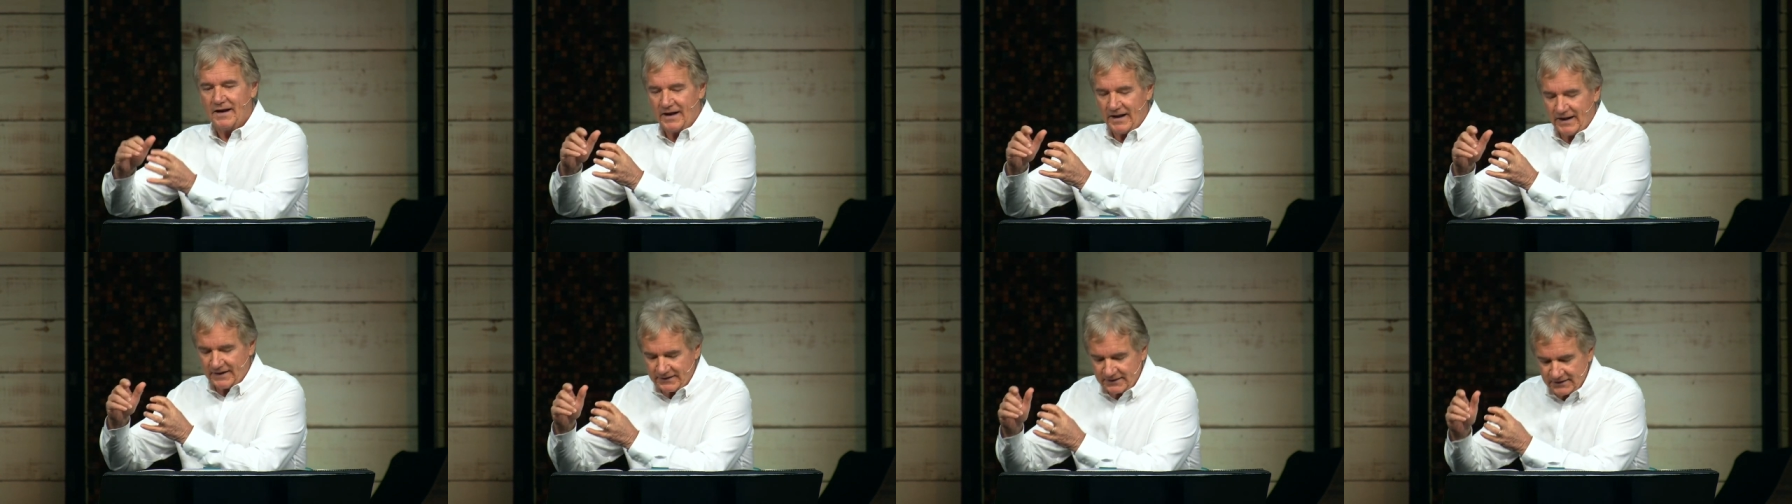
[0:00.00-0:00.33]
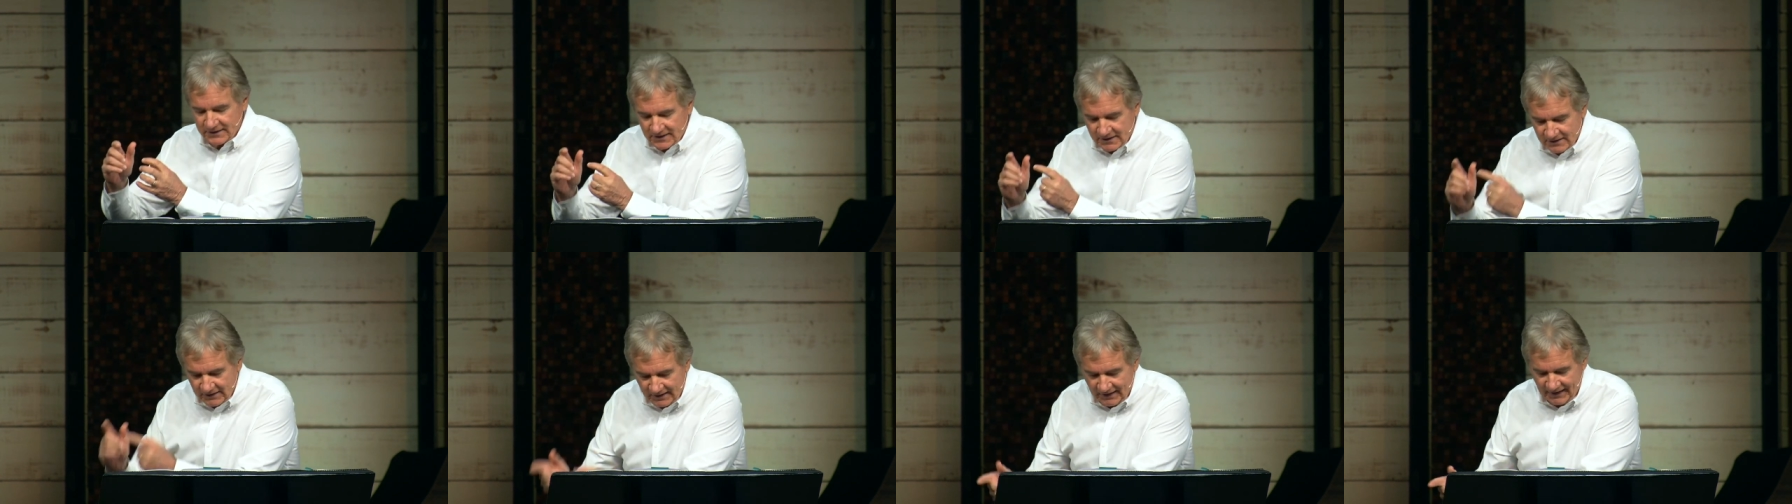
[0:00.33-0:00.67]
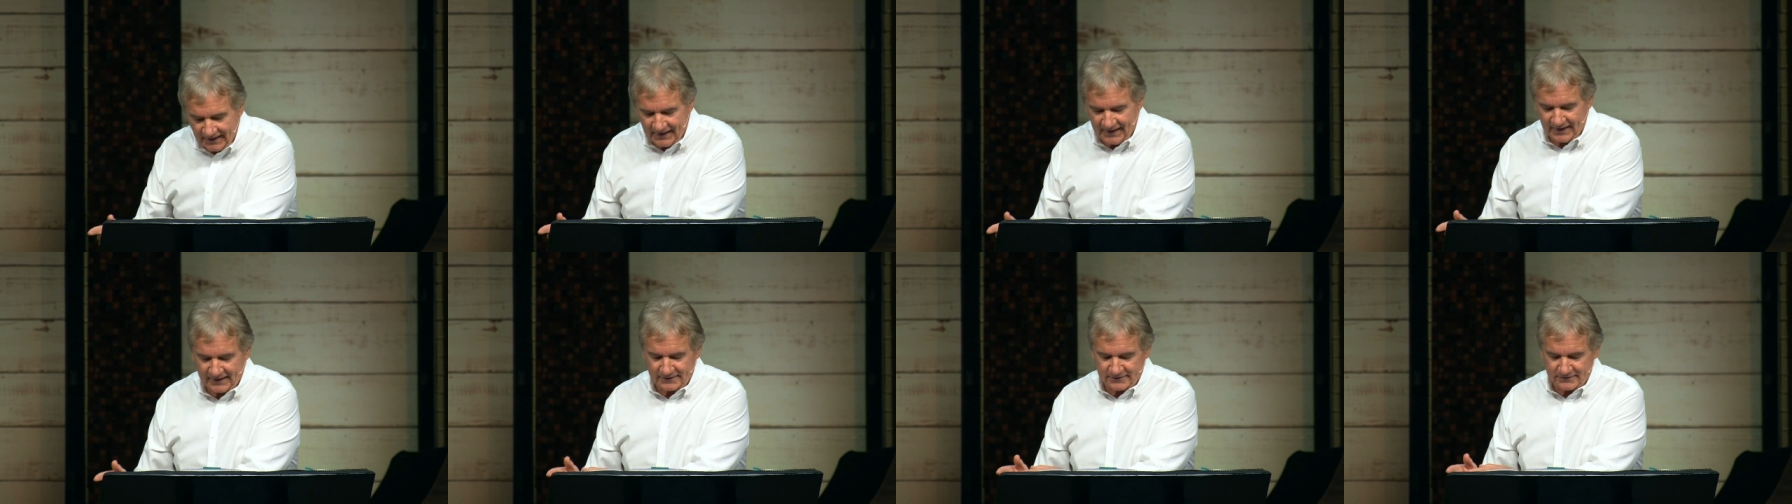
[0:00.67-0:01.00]
and
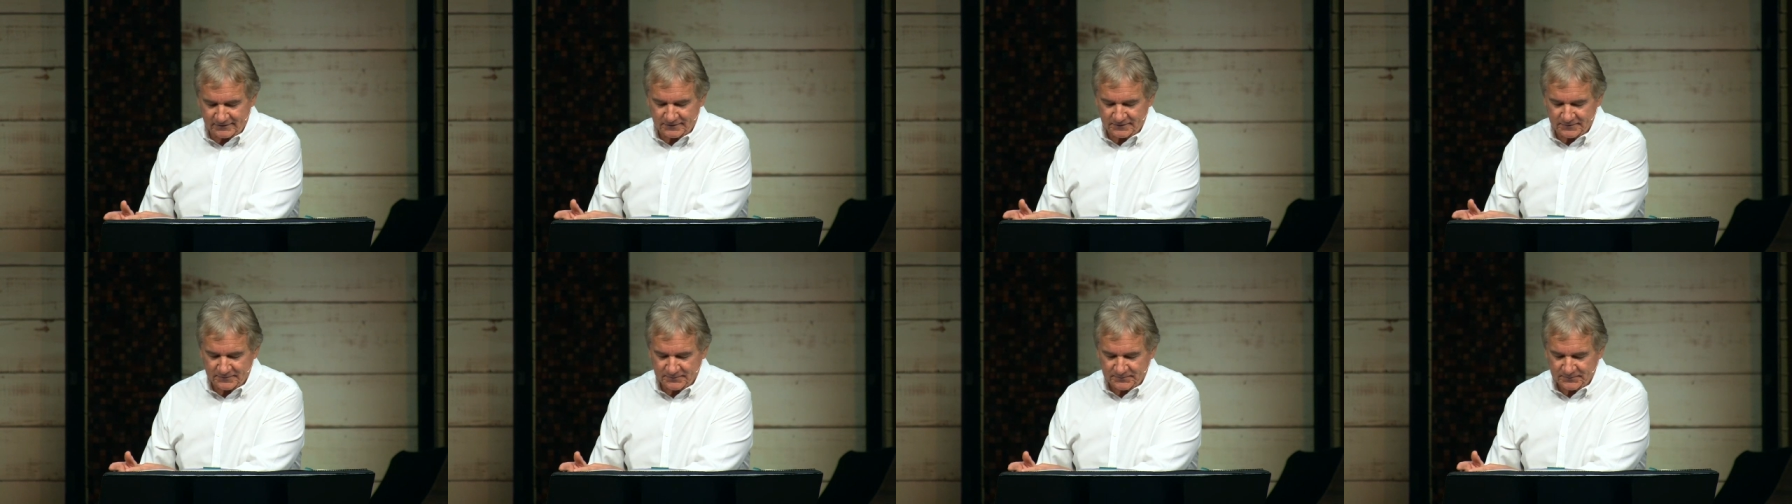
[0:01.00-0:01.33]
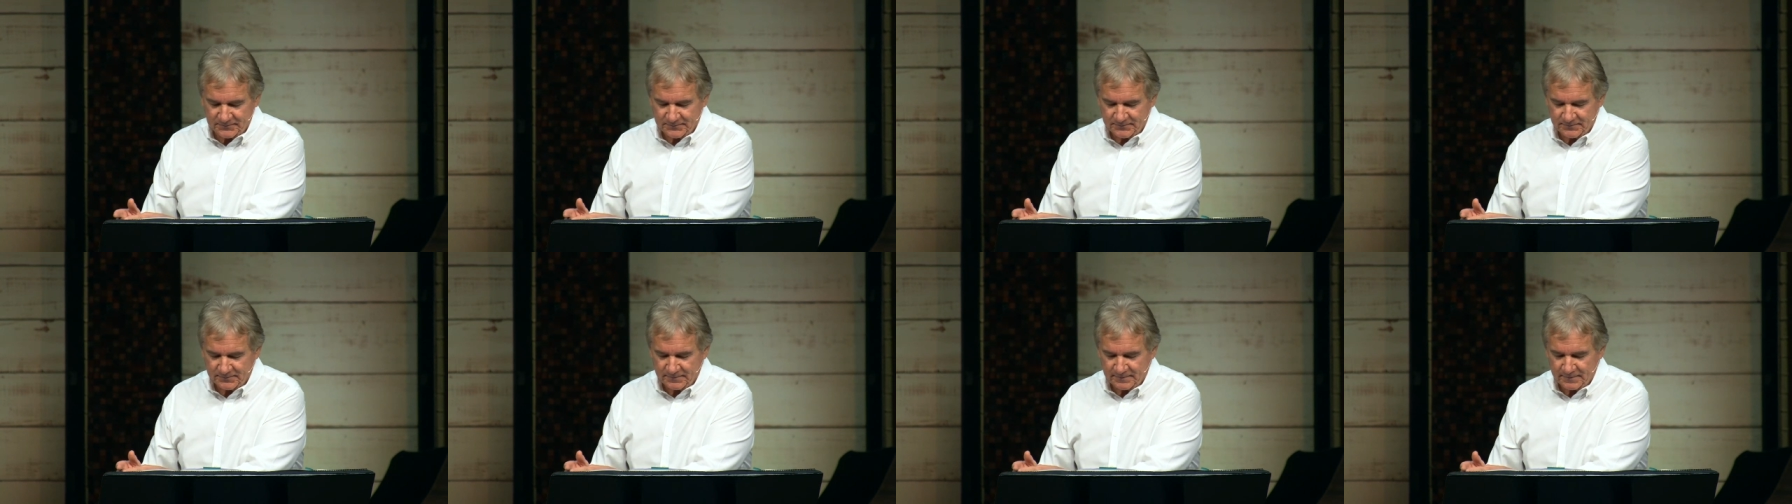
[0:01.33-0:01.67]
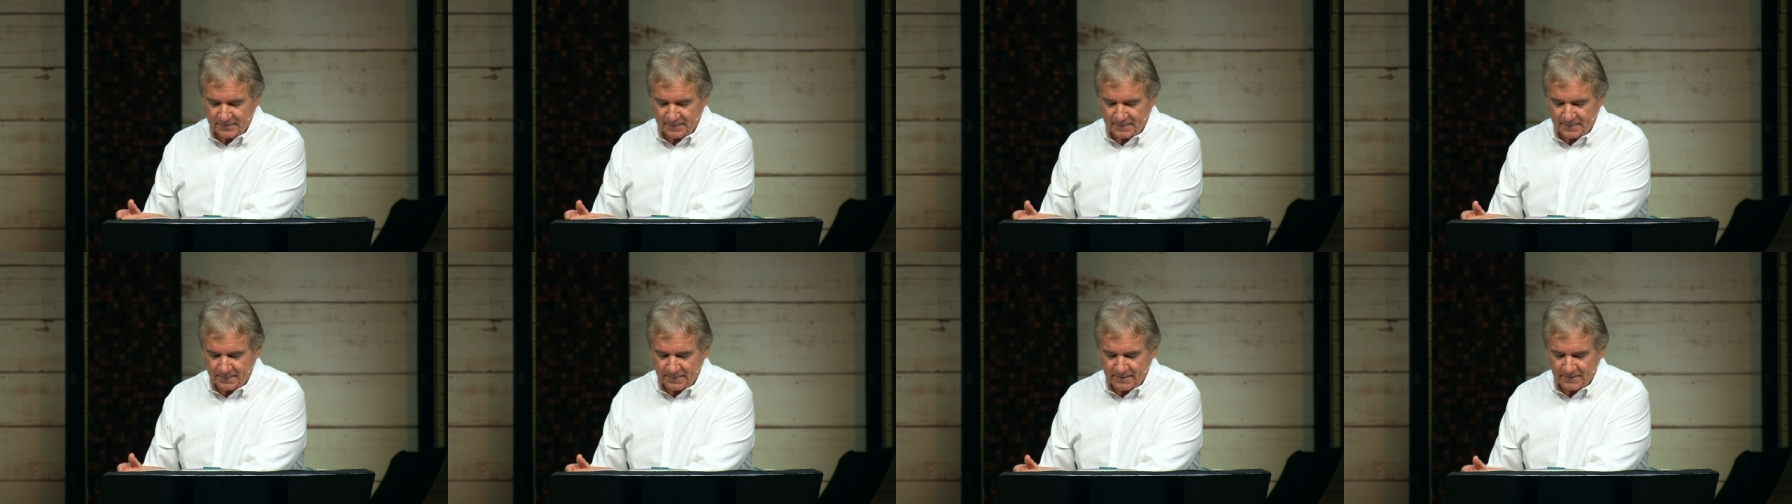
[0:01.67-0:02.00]
neglect
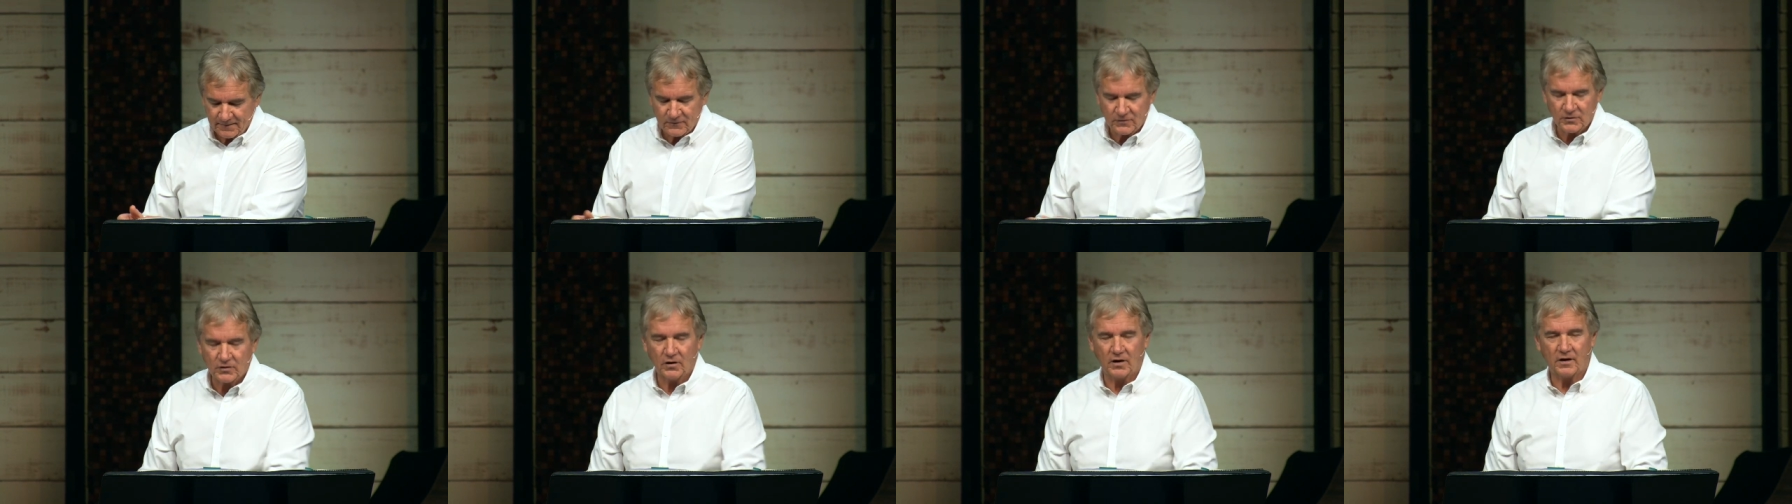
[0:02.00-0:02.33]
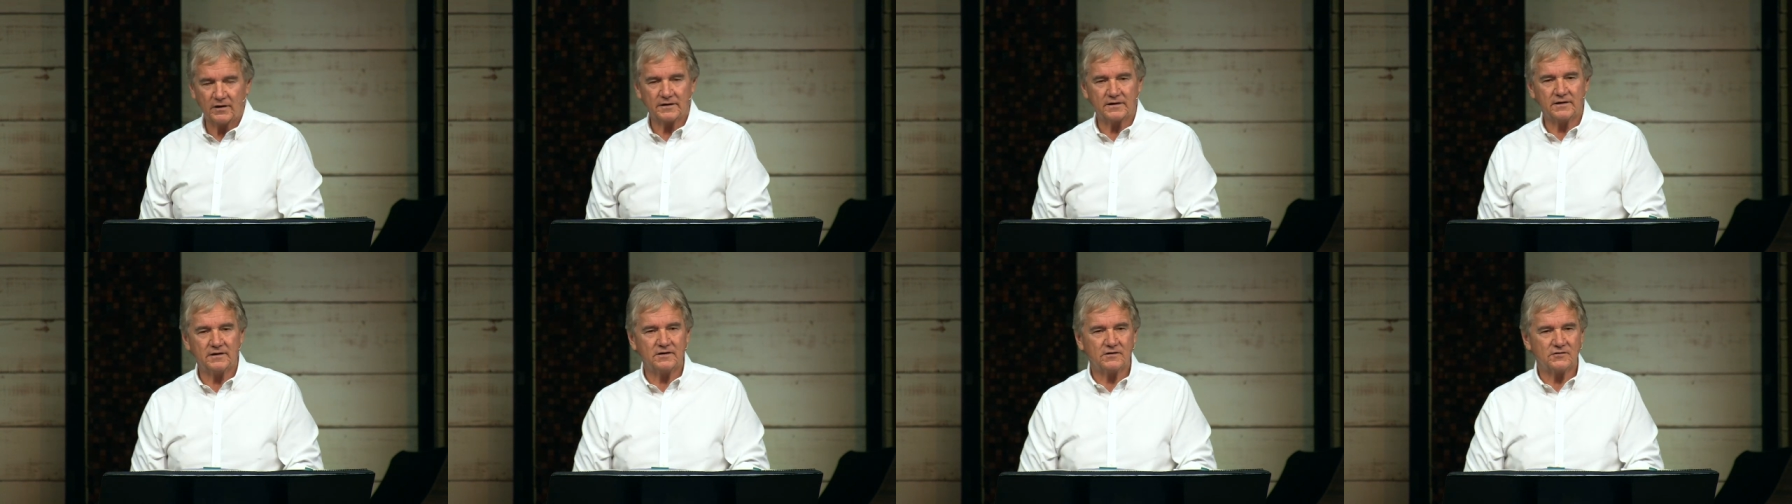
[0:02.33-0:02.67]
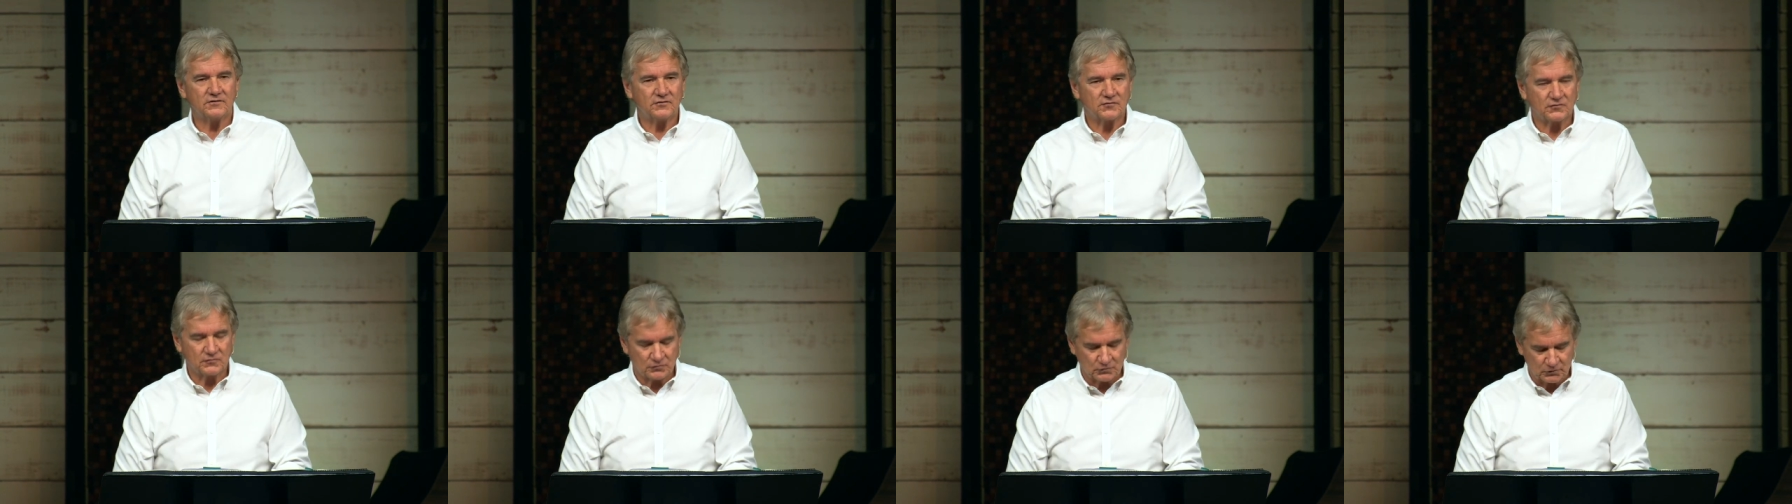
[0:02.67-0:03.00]
God and
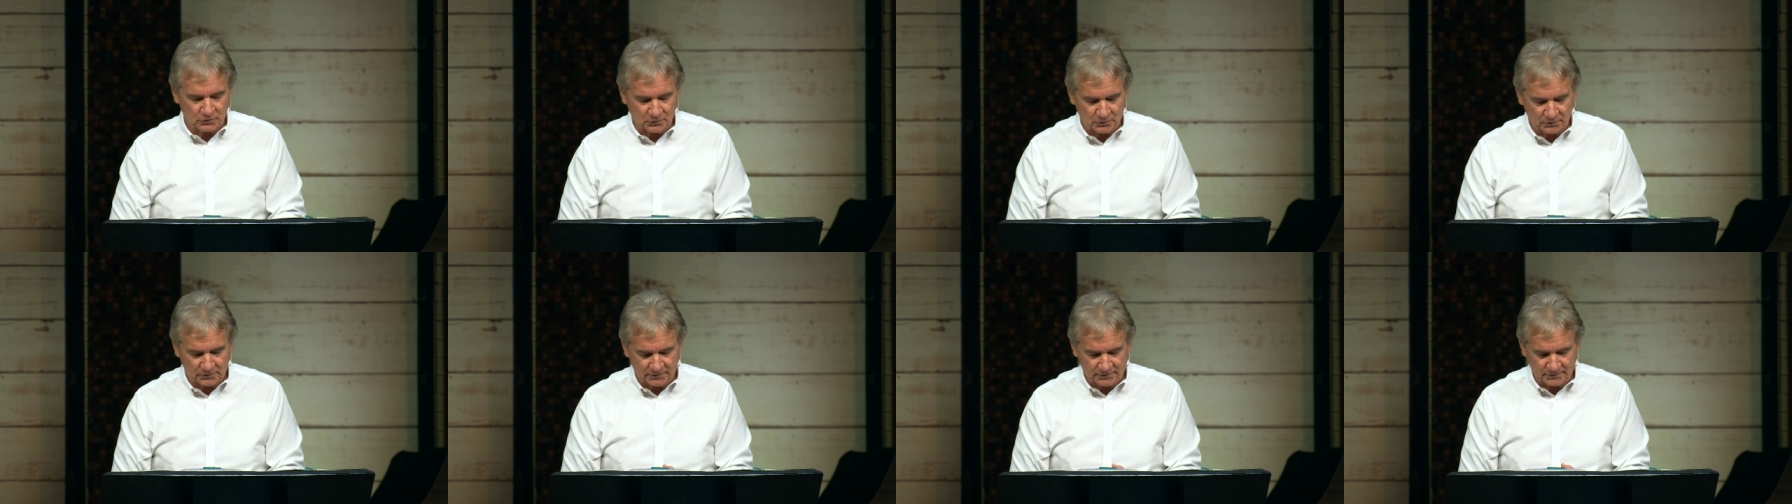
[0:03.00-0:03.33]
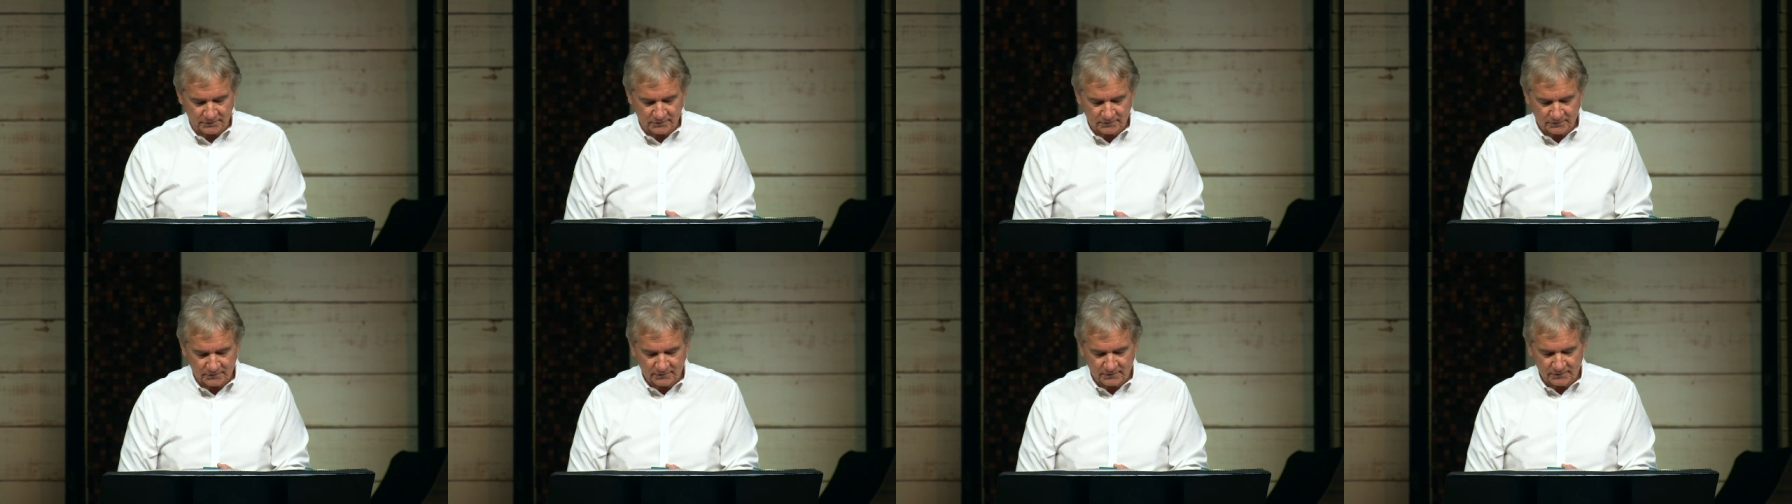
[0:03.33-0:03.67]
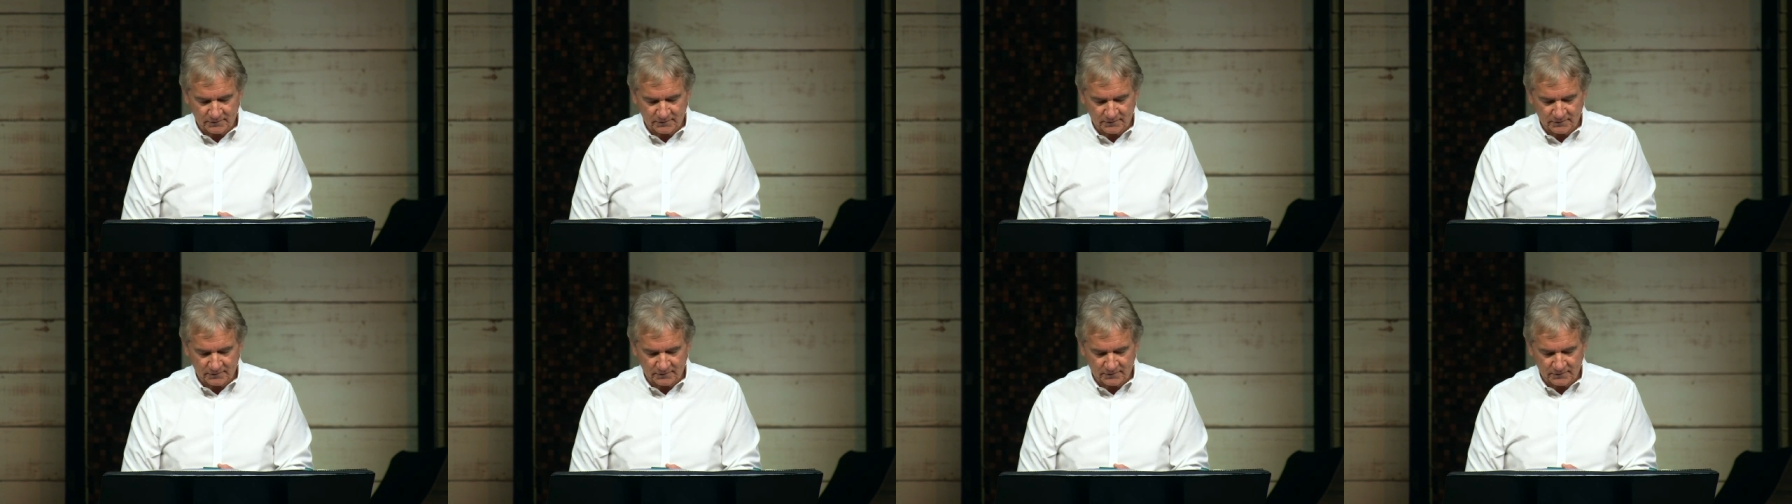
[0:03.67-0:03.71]
his truth.